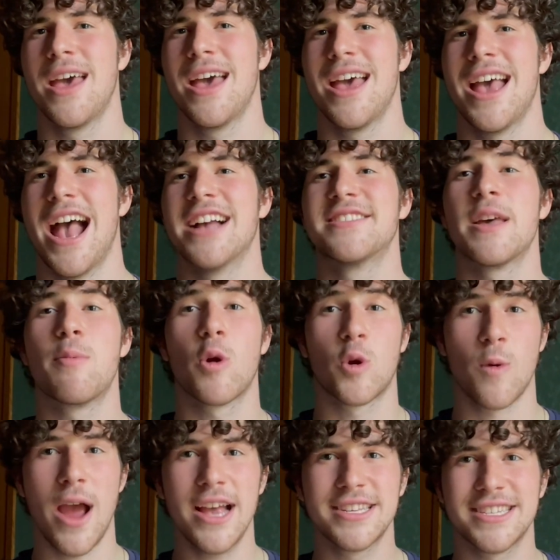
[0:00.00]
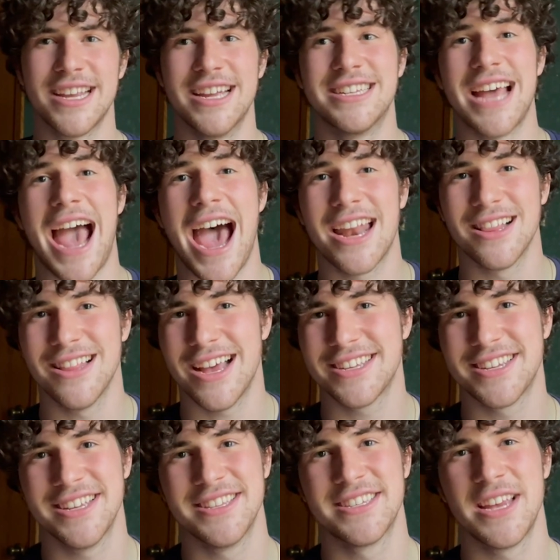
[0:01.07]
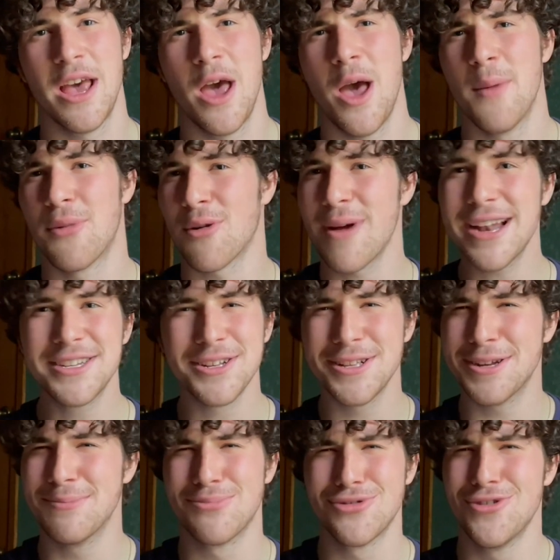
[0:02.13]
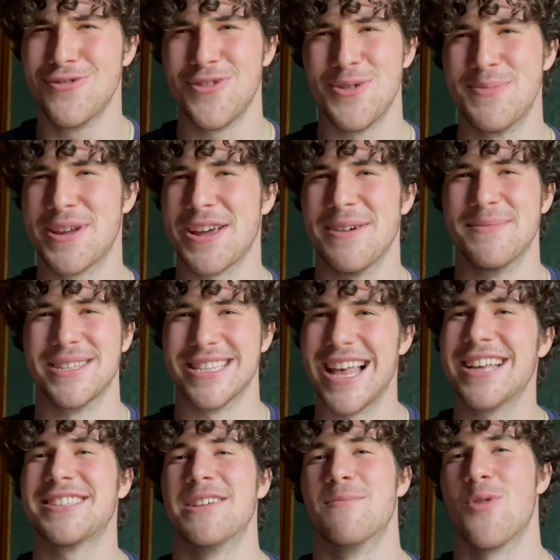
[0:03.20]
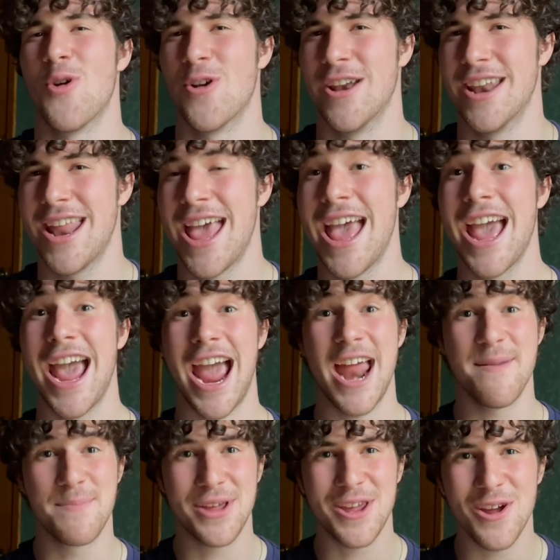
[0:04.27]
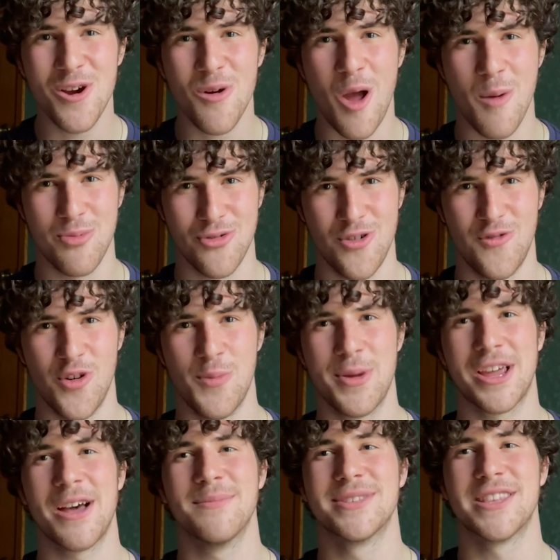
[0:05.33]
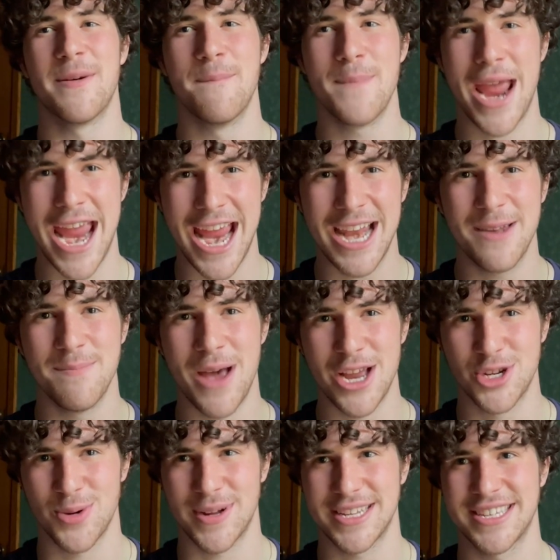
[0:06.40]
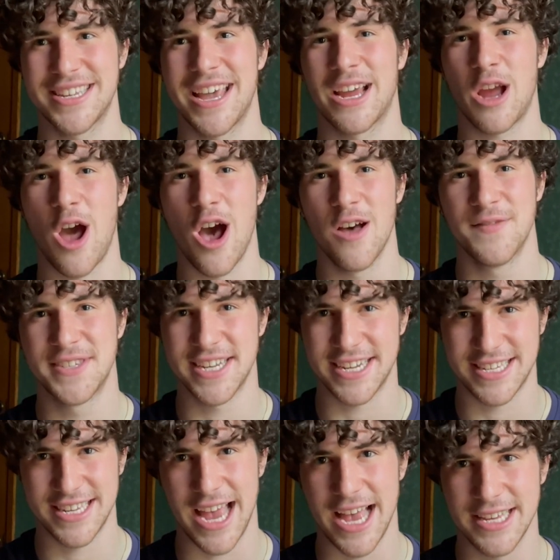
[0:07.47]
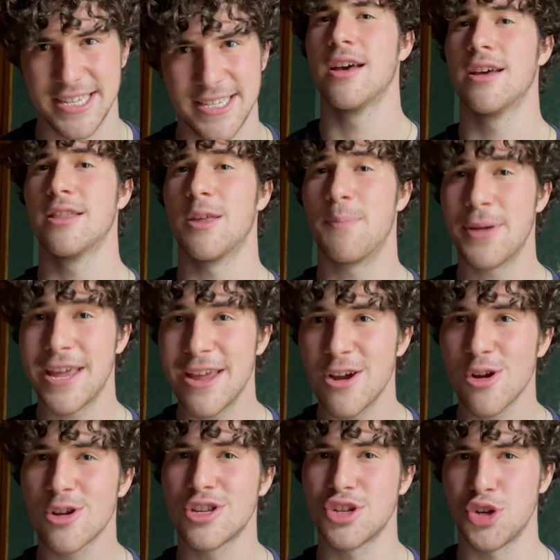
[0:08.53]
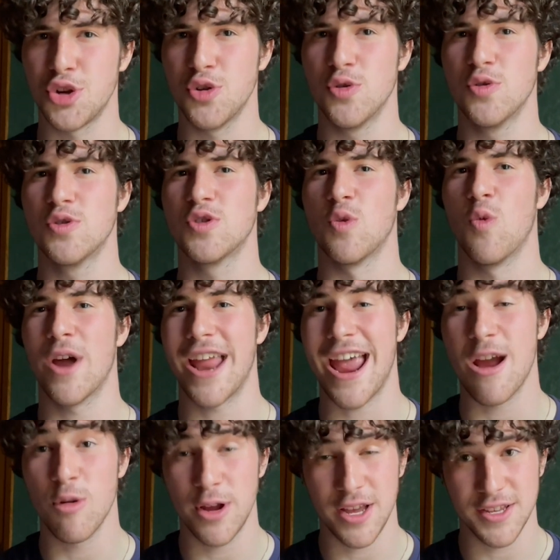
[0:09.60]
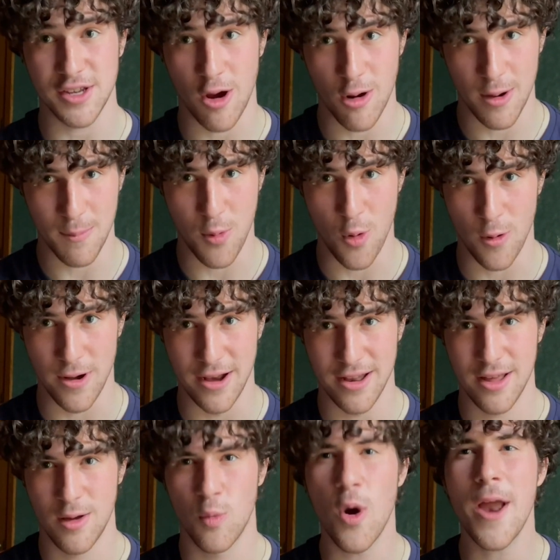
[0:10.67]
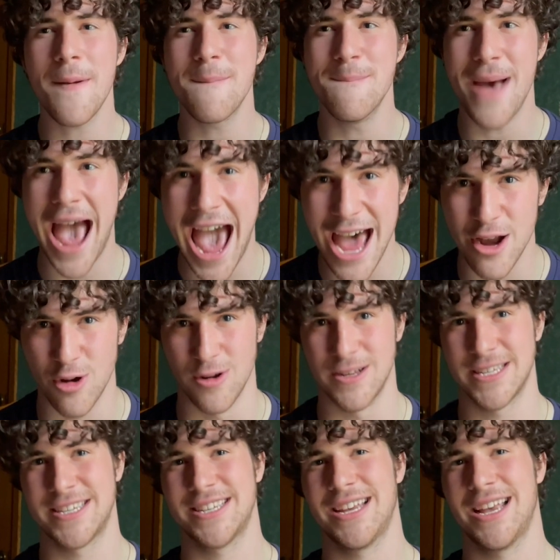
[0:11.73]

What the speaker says: As they progress into adolescence, parental approval becomes less important, and peer approval becomes the main measuring stick of success. The peers choose what areas are important, what matters.